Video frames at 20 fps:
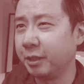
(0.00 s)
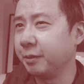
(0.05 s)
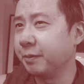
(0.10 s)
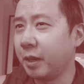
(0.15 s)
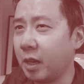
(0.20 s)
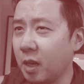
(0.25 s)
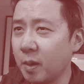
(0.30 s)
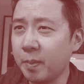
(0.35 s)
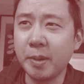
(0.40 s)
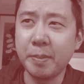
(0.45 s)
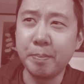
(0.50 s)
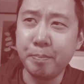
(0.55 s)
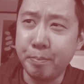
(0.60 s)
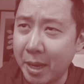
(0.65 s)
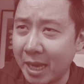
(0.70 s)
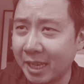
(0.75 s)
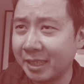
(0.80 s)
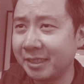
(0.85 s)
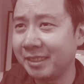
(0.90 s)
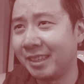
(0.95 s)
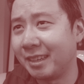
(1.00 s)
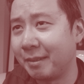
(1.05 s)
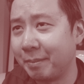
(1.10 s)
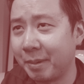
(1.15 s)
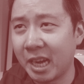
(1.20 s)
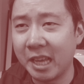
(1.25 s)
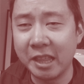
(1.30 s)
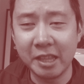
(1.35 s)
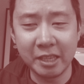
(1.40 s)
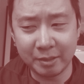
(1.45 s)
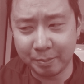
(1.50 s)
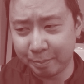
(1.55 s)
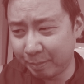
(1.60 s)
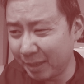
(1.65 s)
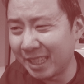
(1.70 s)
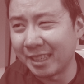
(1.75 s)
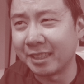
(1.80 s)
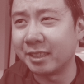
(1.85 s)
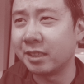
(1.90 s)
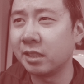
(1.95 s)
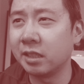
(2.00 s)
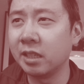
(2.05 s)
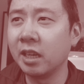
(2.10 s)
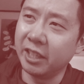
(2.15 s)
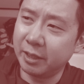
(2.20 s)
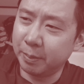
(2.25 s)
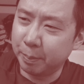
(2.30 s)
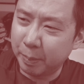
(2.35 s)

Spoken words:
you've all been bested by this beast, this